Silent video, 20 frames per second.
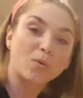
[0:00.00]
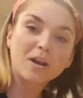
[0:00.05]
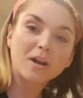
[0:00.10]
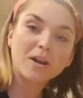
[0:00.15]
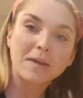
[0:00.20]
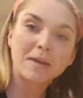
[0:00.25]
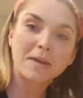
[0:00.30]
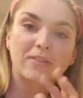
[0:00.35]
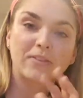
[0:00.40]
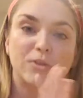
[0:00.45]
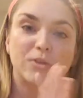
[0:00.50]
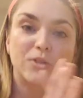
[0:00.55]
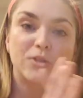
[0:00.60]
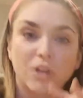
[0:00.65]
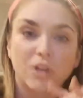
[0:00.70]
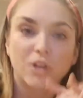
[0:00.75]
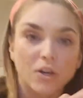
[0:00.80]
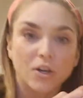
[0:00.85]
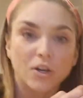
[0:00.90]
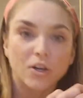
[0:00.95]
make a little
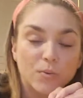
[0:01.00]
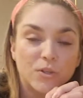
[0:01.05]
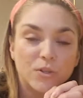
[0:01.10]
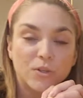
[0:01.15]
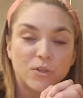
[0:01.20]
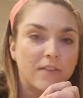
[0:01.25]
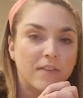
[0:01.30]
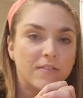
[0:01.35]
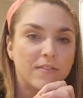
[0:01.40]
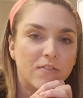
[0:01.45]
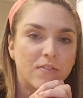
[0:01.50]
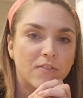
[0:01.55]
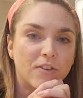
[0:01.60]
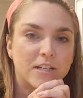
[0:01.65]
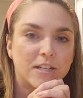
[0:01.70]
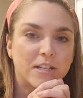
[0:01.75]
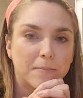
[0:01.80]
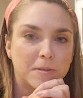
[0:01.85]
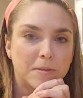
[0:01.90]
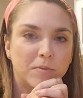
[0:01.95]
dessert, which I've never
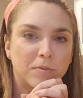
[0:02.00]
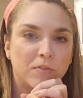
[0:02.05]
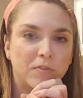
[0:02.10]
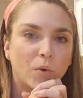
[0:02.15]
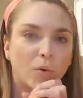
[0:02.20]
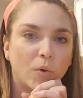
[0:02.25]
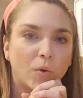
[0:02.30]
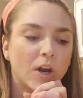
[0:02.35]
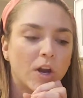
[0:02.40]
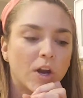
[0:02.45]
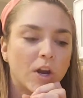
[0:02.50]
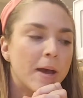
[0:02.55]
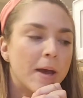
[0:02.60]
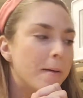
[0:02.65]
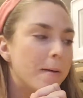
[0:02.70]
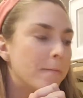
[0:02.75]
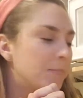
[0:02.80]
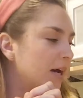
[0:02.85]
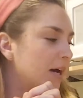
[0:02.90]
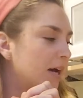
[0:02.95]
attempted before,
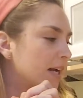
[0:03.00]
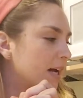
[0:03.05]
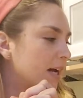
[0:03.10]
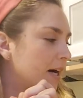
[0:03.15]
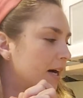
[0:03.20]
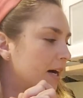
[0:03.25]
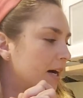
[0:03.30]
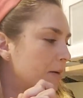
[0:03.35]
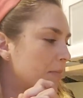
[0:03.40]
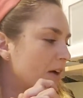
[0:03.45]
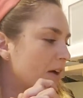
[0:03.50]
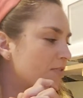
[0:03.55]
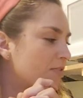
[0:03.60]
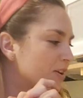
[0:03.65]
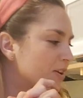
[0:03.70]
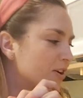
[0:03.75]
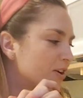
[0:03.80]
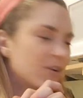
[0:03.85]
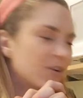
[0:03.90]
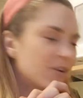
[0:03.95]
but I
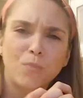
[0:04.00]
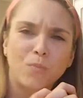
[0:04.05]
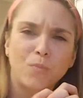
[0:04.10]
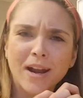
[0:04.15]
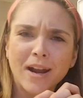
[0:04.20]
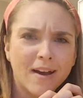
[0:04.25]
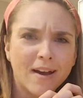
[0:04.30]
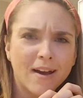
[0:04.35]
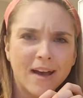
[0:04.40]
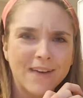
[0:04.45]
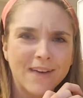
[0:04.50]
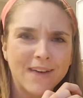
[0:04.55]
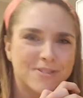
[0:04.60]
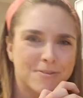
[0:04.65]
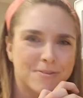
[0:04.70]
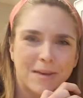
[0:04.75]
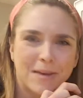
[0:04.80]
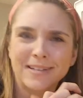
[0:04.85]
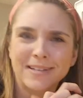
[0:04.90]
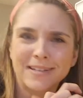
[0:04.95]
figured why not have some
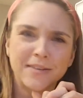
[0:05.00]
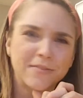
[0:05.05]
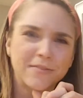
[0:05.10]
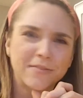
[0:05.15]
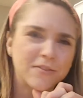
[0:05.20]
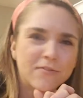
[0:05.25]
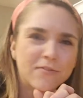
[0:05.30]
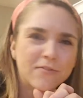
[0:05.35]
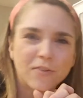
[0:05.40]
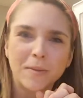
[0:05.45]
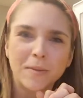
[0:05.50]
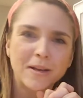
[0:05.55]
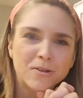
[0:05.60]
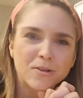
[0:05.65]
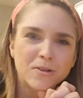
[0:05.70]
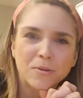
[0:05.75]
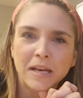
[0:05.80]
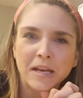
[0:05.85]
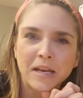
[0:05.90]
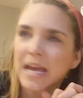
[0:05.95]
activity for Mental
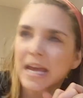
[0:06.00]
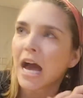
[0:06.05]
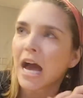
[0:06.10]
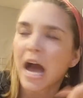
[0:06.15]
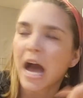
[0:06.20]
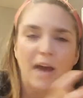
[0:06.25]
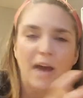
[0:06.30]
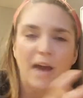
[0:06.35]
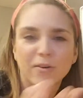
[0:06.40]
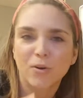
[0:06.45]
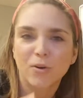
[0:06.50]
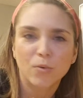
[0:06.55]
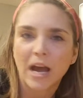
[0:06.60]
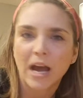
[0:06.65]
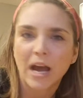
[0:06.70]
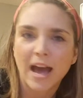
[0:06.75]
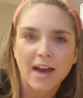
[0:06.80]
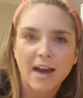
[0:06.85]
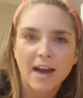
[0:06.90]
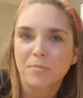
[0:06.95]
Monday? I don't know why I
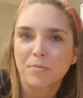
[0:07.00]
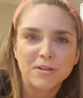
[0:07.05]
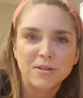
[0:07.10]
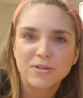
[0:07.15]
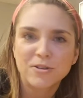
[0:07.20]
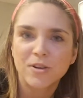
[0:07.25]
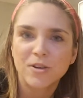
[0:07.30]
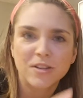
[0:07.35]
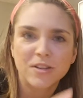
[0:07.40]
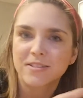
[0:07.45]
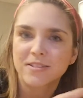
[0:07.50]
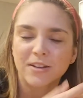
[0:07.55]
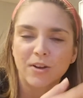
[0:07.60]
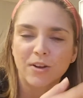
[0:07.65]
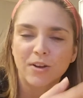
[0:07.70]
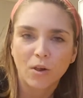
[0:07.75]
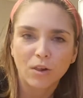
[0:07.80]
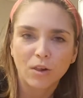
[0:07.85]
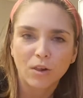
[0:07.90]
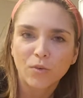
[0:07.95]
haven't been doing this in
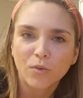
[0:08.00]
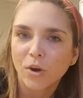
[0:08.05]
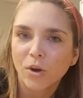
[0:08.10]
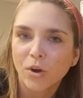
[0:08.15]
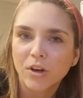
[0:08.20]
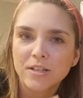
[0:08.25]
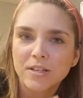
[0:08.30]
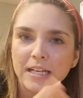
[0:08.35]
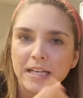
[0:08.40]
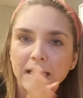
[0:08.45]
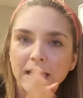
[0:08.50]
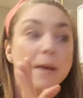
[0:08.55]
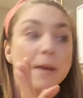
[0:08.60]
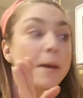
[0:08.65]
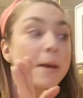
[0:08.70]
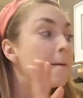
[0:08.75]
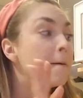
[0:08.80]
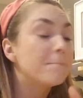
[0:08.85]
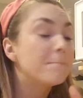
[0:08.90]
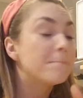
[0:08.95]
all of quarantine.
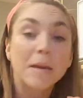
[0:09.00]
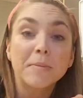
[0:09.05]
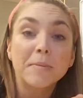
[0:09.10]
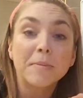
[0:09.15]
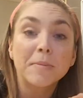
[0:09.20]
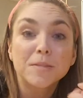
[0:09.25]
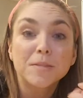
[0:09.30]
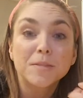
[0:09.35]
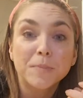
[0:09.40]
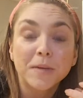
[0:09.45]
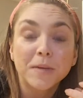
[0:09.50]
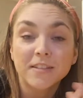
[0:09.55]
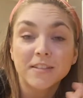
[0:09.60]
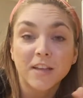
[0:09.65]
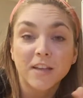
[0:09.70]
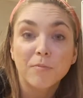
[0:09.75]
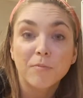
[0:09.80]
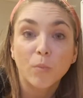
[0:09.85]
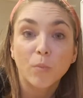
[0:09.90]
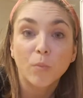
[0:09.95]
Maybe it's because I've
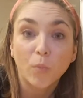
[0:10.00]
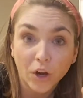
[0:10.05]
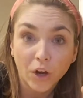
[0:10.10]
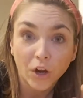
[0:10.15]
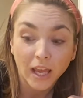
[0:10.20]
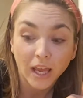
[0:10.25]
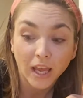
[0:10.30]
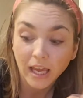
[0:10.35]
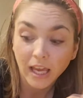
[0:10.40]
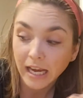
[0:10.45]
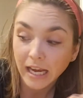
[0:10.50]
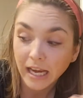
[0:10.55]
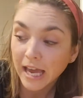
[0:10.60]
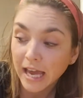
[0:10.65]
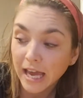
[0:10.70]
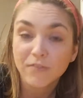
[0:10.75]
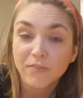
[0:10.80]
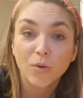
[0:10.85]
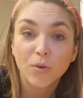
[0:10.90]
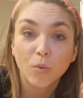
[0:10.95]
been working and I
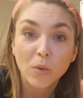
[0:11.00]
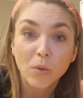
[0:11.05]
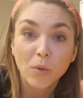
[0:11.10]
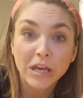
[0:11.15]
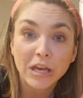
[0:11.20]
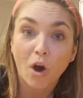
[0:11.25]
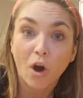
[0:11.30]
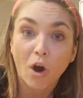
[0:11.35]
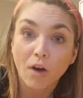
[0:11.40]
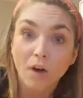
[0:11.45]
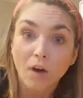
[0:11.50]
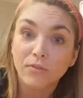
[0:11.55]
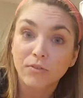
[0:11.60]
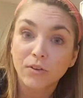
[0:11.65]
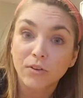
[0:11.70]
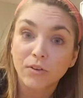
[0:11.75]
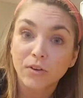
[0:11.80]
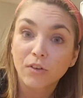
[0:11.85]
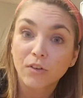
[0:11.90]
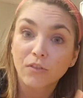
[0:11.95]
have the week off
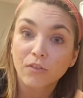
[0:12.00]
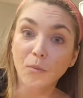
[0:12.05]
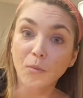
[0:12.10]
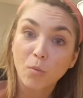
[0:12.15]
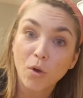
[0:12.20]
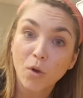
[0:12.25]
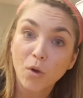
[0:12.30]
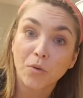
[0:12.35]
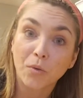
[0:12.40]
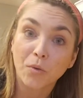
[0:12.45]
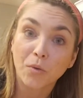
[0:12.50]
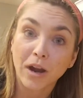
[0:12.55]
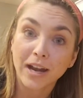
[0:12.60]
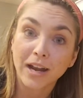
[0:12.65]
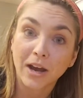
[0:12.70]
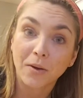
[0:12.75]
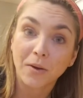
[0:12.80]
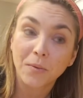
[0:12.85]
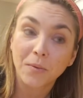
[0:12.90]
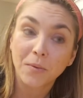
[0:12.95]
from work right
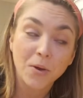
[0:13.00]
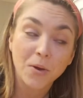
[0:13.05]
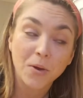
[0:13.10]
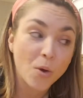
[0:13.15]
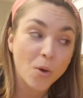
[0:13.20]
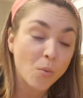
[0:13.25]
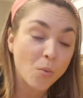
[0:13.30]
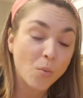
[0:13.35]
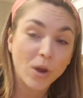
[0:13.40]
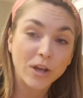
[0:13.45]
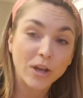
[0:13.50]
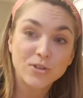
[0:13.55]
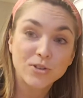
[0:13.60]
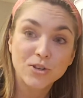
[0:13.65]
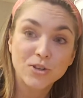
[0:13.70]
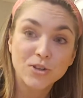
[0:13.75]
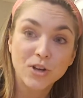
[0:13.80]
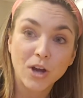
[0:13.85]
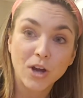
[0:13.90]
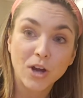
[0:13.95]
now, which